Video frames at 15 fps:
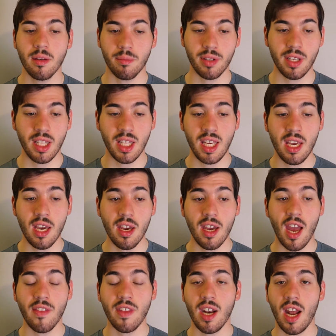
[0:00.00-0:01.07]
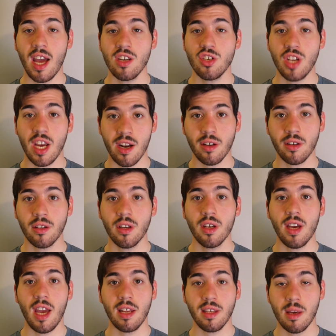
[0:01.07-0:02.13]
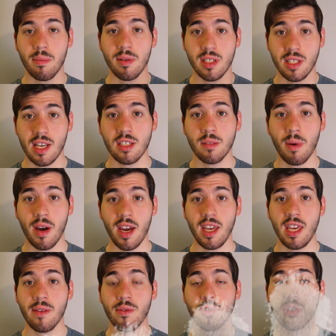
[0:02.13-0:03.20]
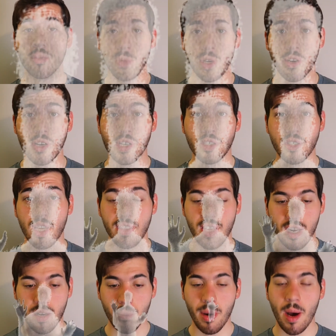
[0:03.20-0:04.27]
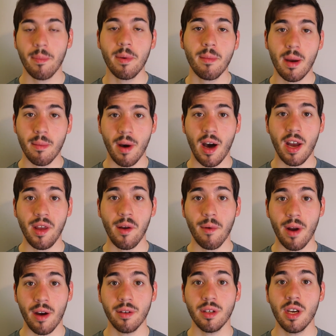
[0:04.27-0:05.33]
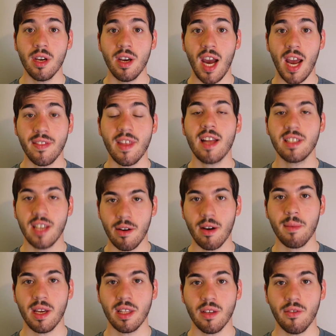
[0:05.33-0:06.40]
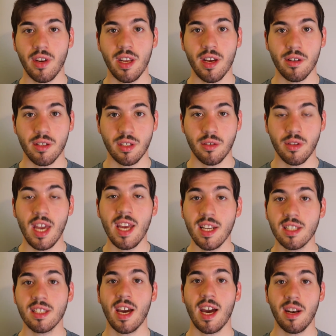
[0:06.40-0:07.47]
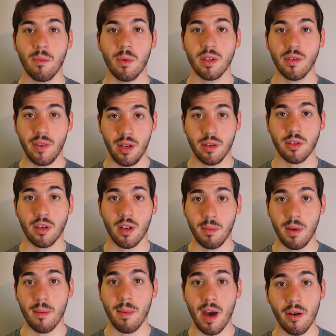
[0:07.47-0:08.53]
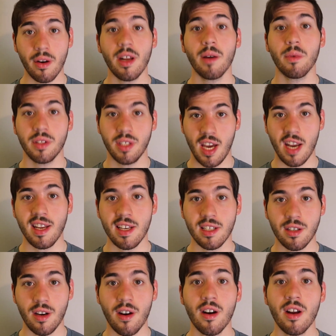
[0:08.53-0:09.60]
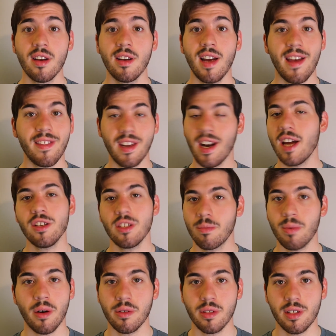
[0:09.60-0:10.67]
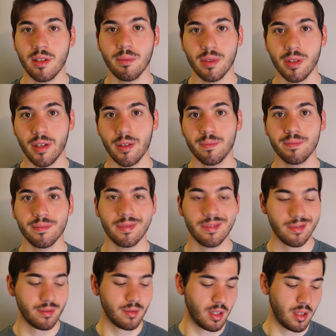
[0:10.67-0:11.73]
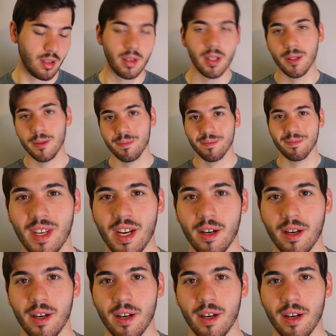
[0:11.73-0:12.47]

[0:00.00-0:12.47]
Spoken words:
completely and then I channel and get possessed by evil spirits that then puppet my body around, and that's how I make the videos. So they decide what the videos are going to be about and what the ideas are, and then I just post them. So, you